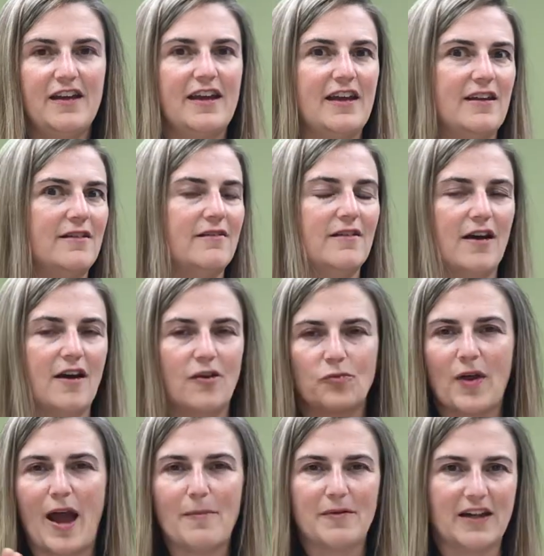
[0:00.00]
in a
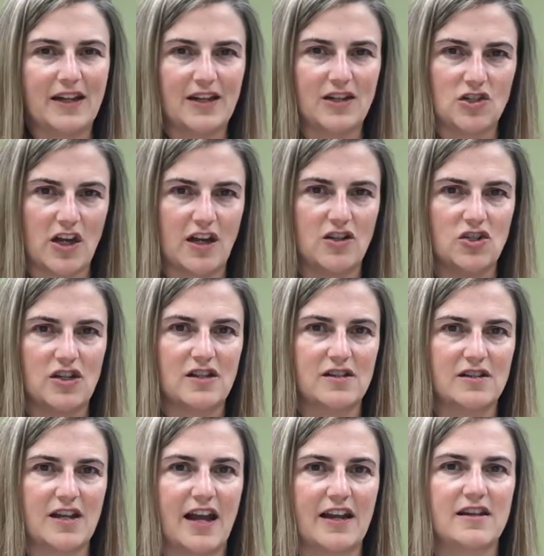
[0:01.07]
rapidly changing
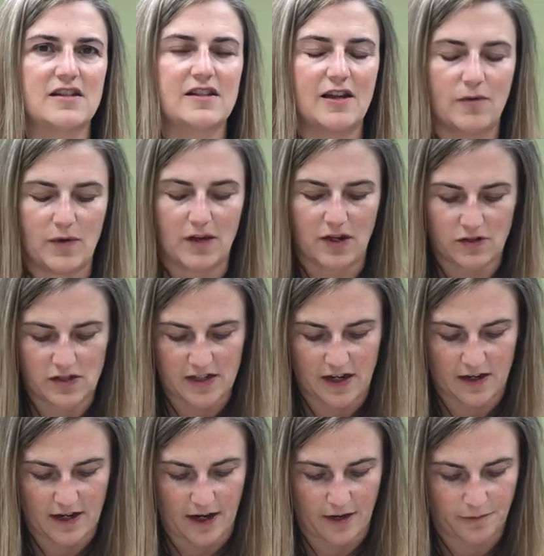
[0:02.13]
science that we
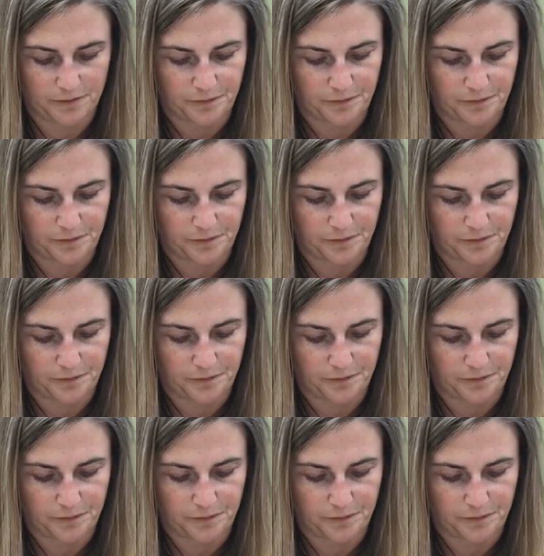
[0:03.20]
understand now.